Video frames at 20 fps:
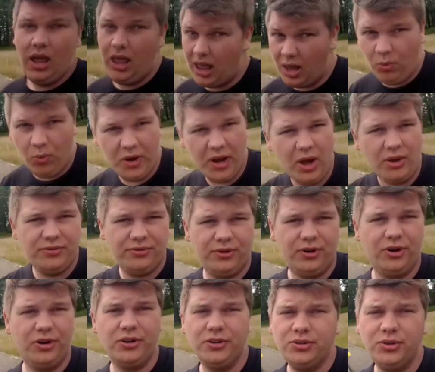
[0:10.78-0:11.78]
And without
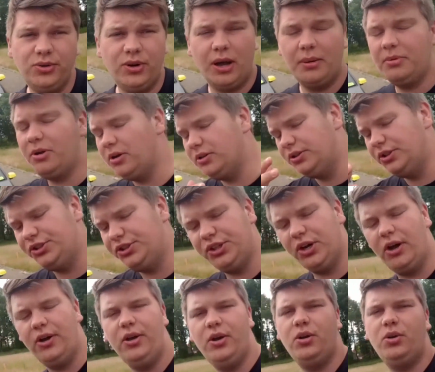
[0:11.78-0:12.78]
further ado, I'm going to show
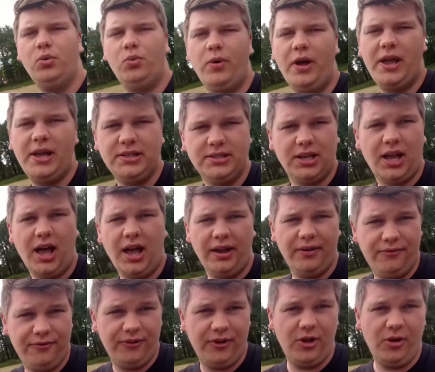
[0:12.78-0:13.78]
you the ways I
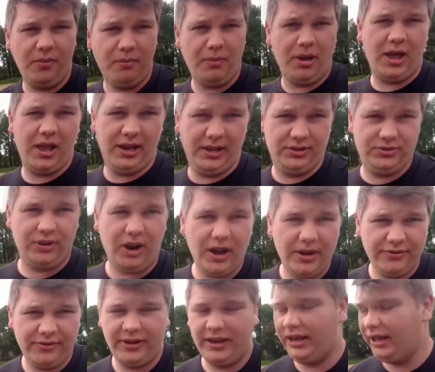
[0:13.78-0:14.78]
film my
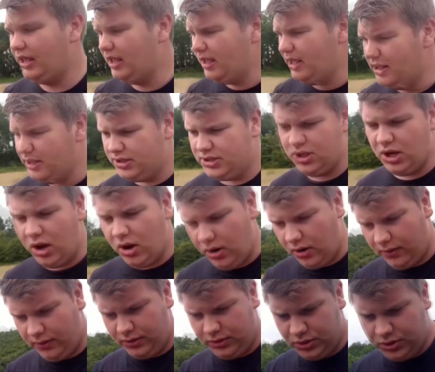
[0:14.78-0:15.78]
driving.
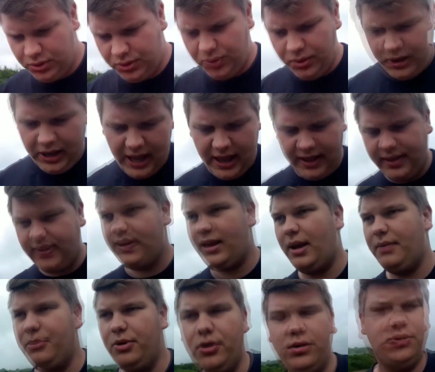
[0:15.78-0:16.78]
So to do that, I'm
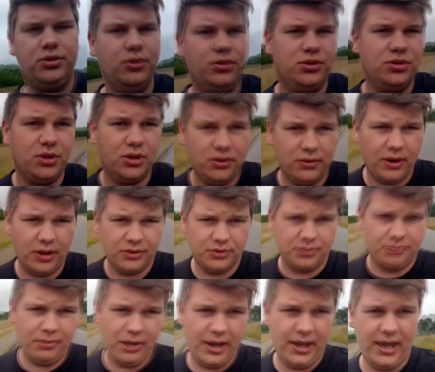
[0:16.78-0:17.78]
going to turn around
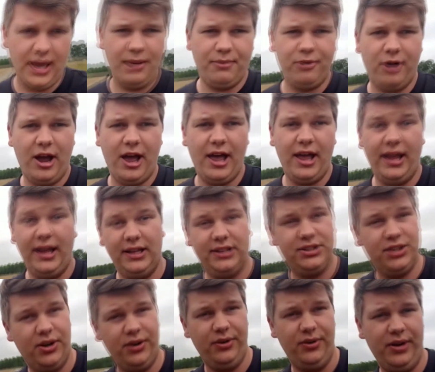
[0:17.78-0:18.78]
my camera and
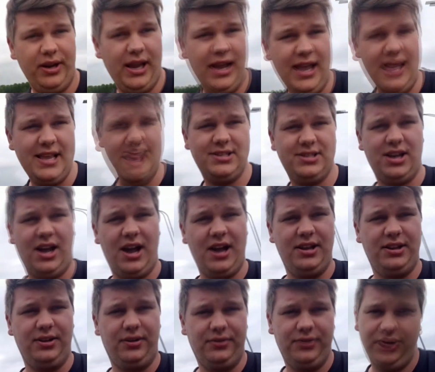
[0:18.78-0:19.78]
show you the inside
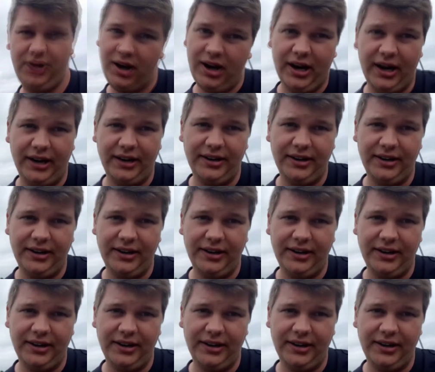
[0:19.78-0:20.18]
of the car.